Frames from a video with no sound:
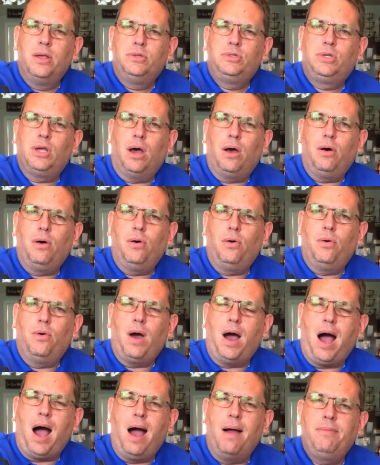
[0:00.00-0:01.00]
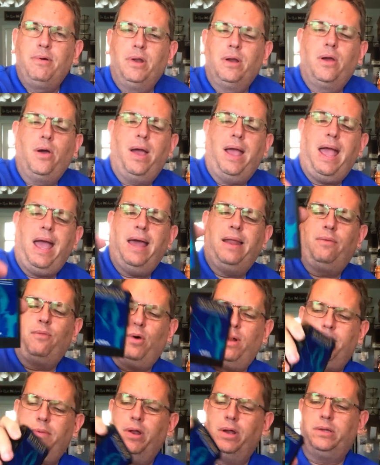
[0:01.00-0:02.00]
So I'm going to go ahead.
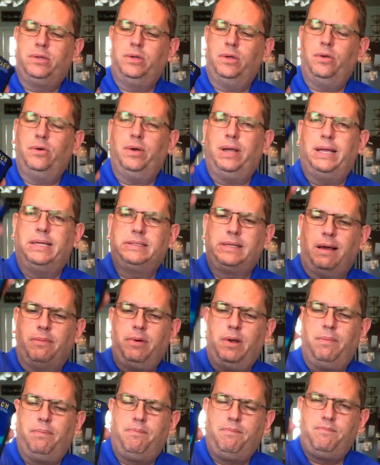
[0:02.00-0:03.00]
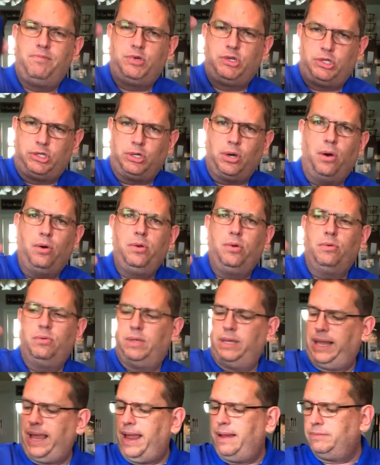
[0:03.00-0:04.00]
What I'm going to do is I'm going to show you
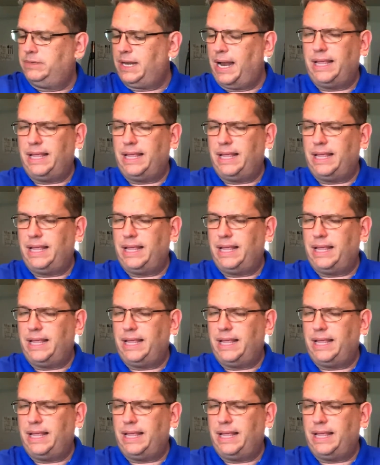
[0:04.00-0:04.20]
the games